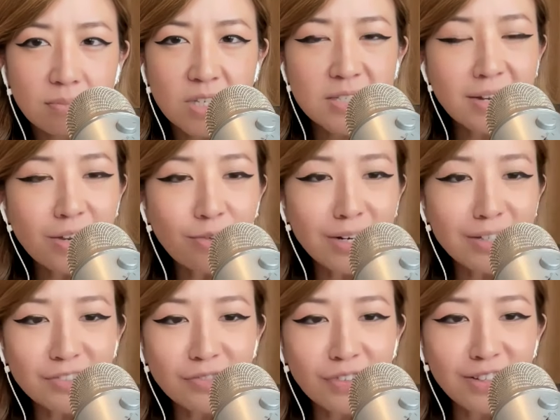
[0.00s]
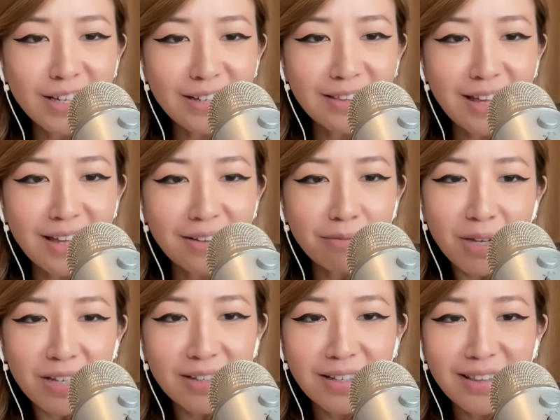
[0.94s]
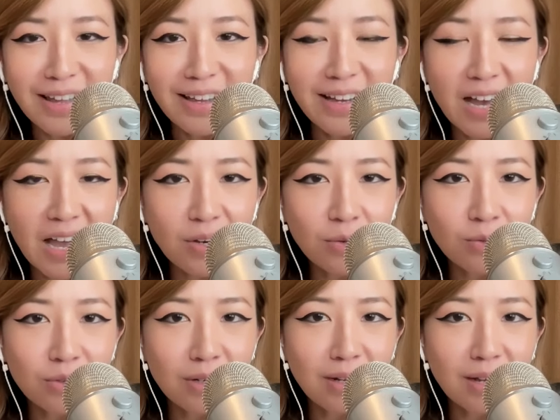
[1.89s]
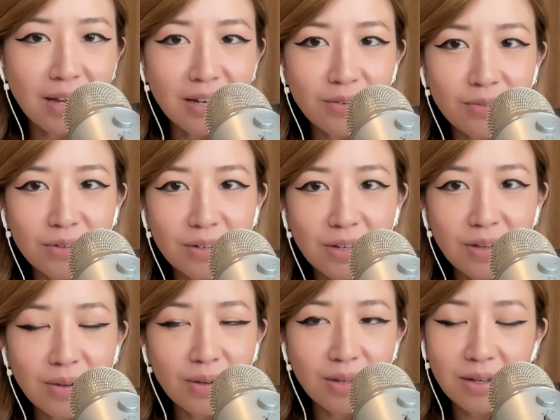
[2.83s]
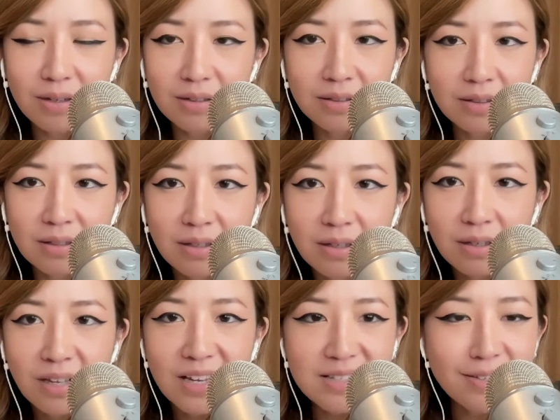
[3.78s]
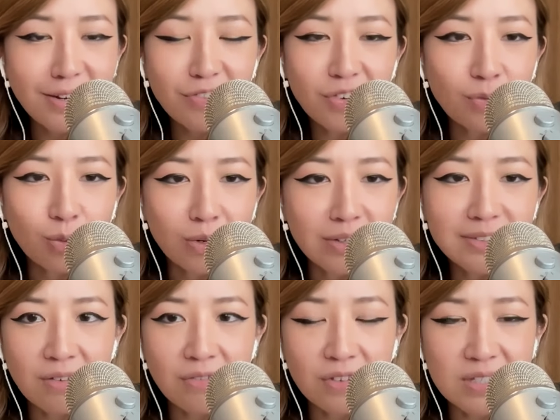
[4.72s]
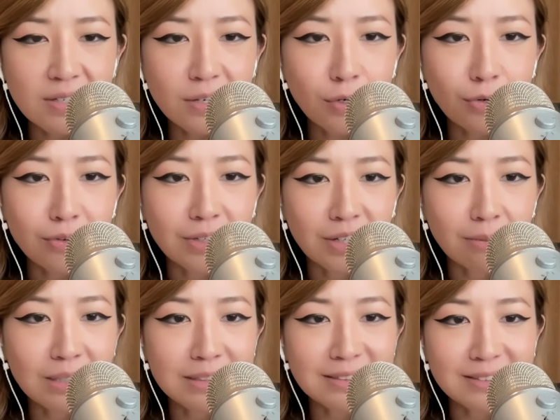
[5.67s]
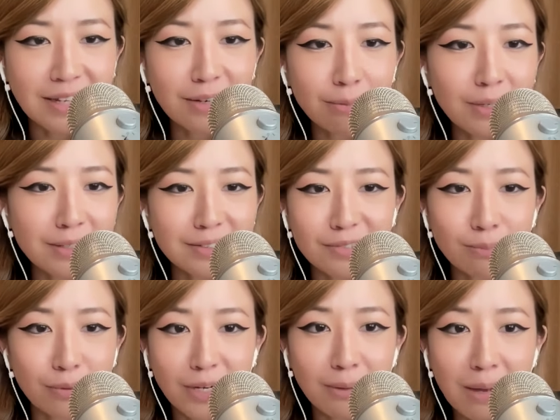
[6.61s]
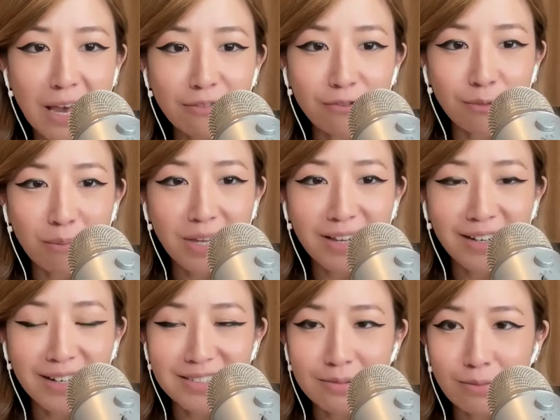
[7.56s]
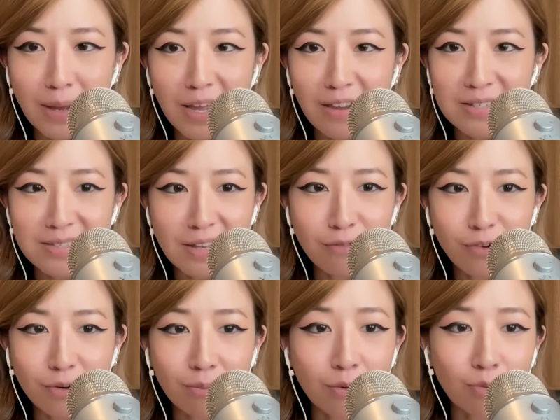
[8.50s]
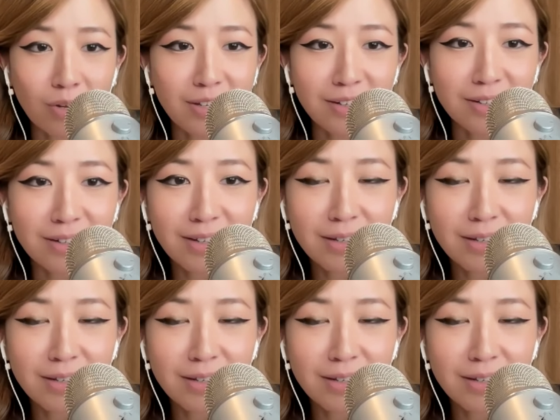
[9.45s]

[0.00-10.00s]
Does anyone else feel like that? It, like, I don't, I don't, is it even worse if it's in your demon state? Because it's pretty bad for me, and it's my savior number one.